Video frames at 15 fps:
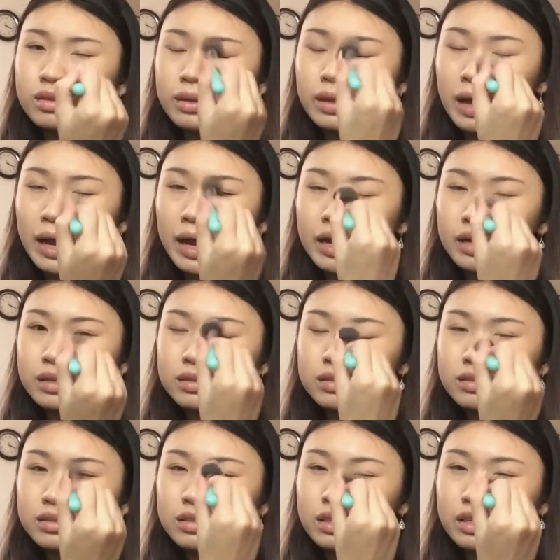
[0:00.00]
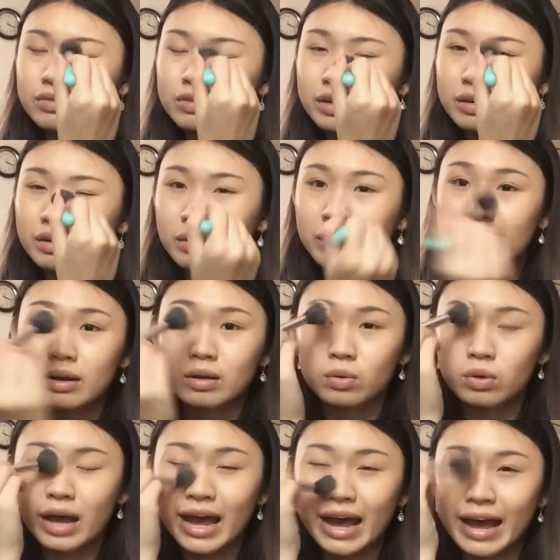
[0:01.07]
that even
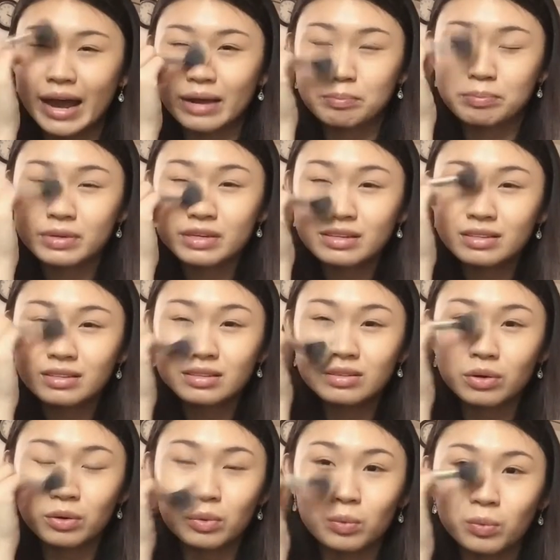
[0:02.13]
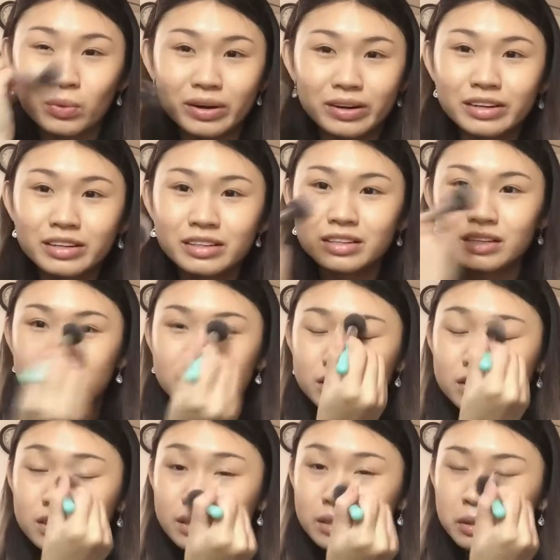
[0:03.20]
happened or worked,
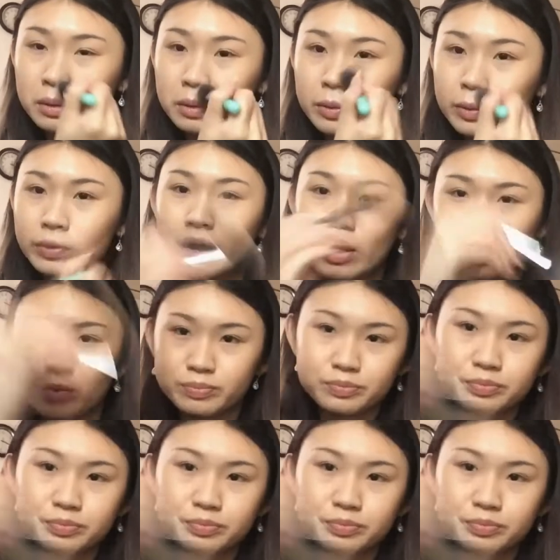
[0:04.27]
because throughout